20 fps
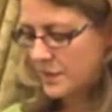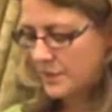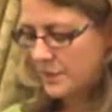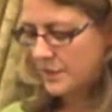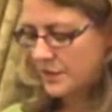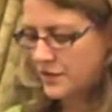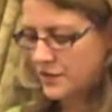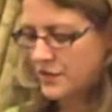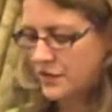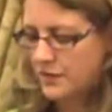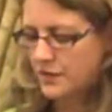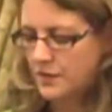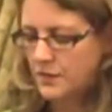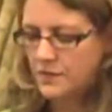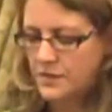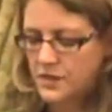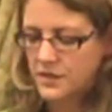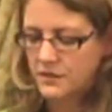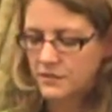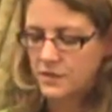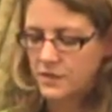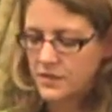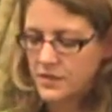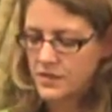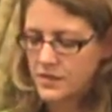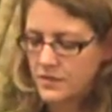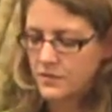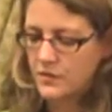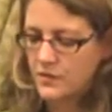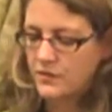community groups
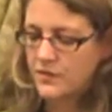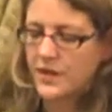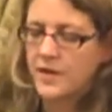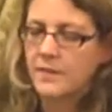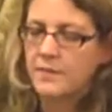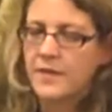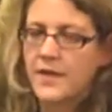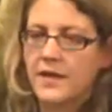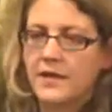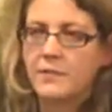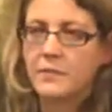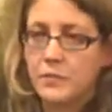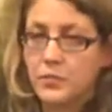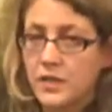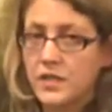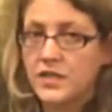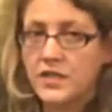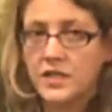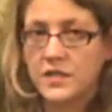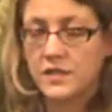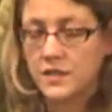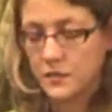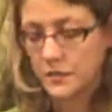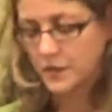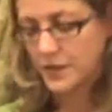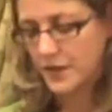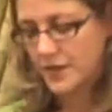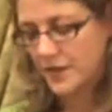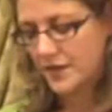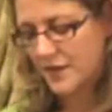to develop that bridge into
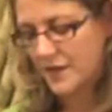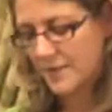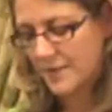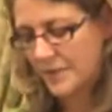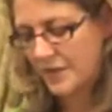work.